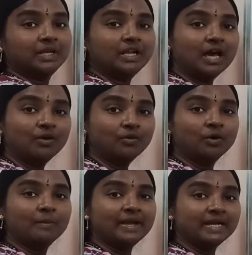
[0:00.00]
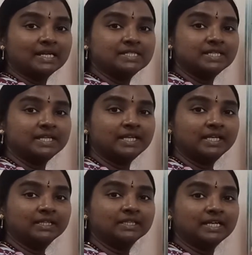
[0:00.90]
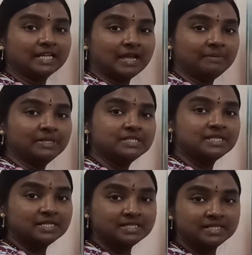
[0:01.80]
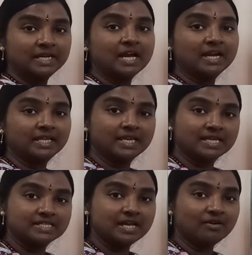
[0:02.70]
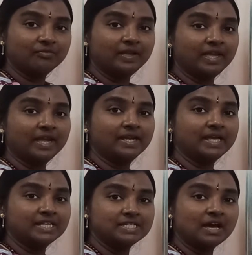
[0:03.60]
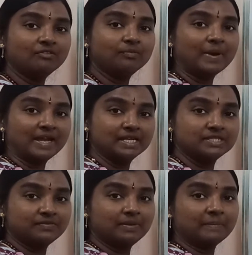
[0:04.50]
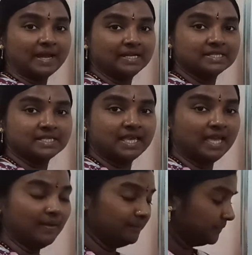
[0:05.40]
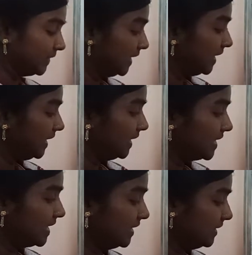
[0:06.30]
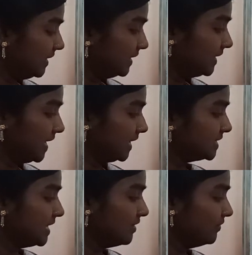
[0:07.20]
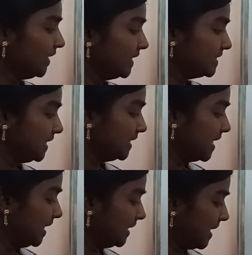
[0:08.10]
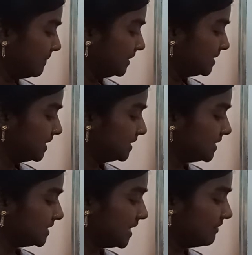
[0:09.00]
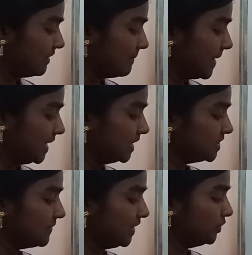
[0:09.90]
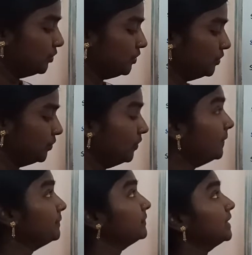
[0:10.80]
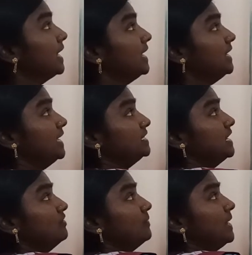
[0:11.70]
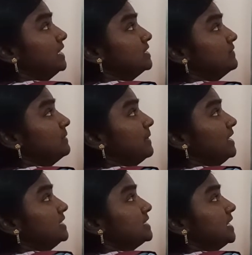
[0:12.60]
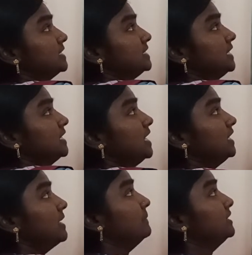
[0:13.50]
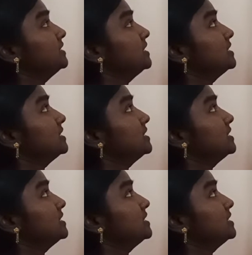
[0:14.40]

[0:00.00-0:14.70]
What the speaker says: Now by considering the time instance regarding x of k and h of -1 minus k, here the x of k signal time instances are from -1 to 2, and h of -1 minus k signal time instances